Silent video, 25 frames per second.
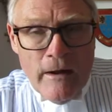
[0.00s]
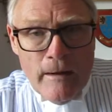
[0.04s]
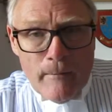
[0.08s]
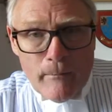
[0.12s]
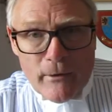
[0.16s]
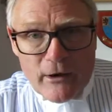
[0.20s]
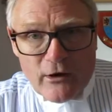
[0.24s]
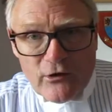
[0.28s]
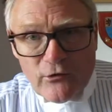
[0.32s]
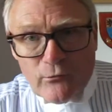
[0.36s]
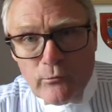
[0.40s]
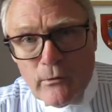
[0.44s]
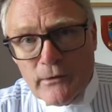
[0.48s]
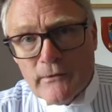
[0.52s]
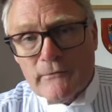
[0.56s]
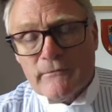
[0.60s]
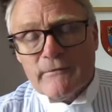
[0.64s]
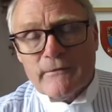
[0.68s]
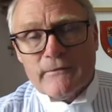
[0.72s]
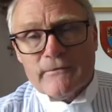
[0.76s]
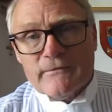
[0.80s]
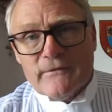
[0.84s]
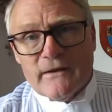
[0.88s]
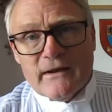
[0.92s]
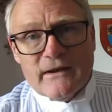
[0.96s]
Because one of
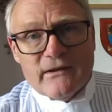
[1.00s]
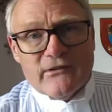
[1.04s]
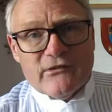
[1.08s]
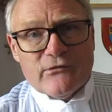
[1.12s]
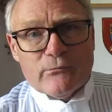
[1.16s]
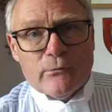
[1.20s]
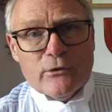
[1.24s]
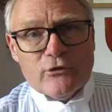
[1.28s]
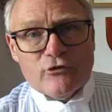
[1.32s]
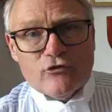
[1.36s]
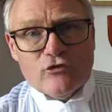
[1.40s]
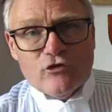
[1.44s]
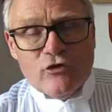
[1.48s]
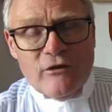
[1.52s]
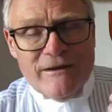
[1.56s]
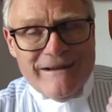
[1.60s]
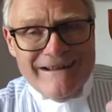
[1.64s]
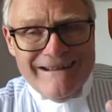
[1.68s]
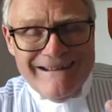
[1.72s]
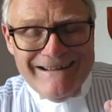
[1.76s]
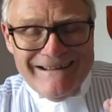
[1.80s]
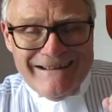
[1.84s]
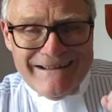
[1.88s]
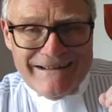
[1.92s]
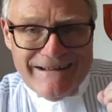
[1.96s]
the things which
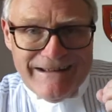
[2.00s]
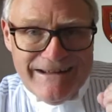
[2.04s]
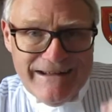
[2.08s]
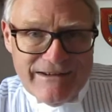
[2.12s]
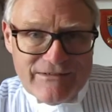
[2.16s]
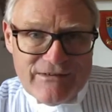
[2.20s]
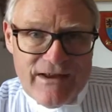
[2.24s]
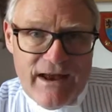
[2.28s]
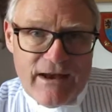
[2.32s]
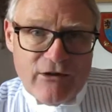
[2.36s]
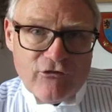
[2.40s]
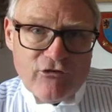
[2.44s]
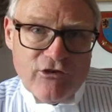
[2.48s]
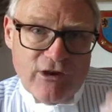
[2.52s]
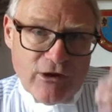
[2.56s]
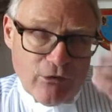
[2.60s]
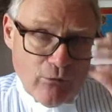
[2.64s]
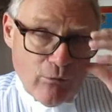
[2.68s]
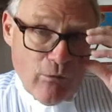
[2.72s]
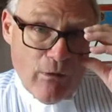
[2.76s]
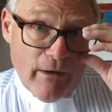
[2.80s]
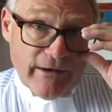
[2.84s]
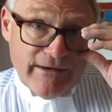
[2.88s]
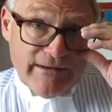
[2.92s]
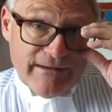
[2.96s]
is actually
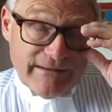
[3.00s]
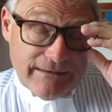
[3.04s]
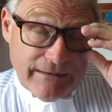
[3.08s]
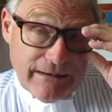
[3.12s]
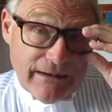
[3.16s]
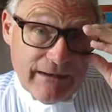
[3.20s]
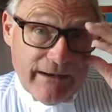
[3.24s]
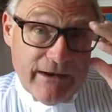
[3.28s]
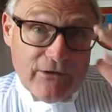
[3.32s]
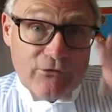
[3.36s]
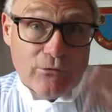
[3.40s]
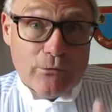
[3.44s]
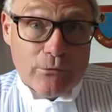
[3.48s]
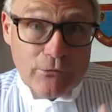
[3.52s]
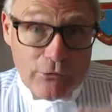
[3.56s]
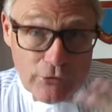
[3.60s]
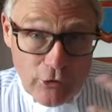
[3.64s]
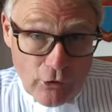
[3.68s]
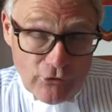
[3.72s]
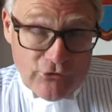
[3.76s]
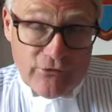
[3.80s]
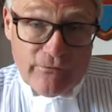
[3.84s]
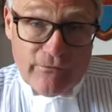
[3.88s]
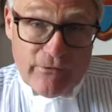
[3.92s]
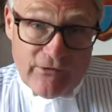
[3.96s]
quite clear to a
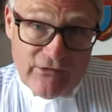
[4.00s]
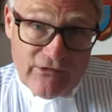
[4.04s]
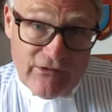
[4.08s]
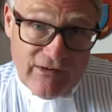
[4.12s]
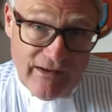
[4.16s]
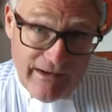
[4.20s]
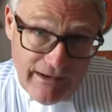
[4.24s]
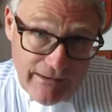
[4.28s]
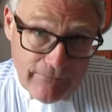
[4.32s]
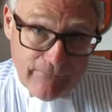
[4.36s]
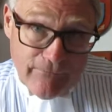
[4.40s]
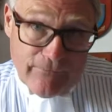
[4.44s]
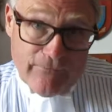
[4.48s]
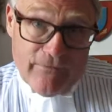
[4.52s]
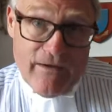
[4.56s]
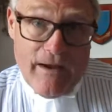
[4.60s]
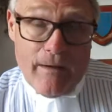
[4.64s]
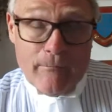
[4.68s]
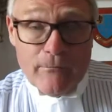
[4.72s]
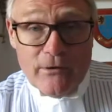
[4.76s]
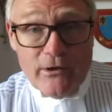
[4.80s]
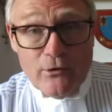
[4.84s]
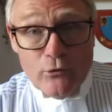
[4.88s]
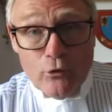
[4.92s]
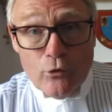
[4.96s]
lot of us in
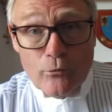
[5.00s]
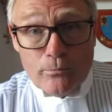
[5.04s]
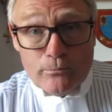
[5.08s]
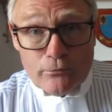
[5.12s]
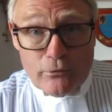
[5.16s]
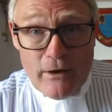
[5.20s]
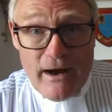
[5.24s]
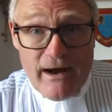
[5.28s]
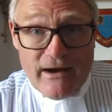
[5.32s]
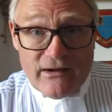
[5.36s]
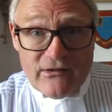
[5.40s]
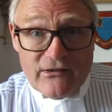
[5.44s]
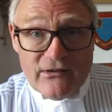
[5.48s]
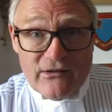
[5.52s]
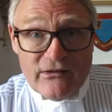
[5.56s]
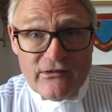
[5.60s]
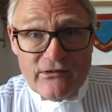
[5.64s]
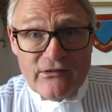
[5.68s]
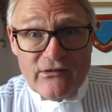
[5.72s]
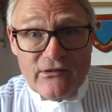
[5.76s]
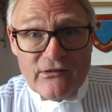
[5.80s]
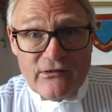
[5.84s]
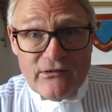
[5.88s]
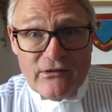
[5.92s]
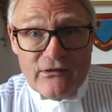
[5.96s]
family law
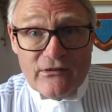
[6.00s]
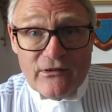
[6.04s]
practice is the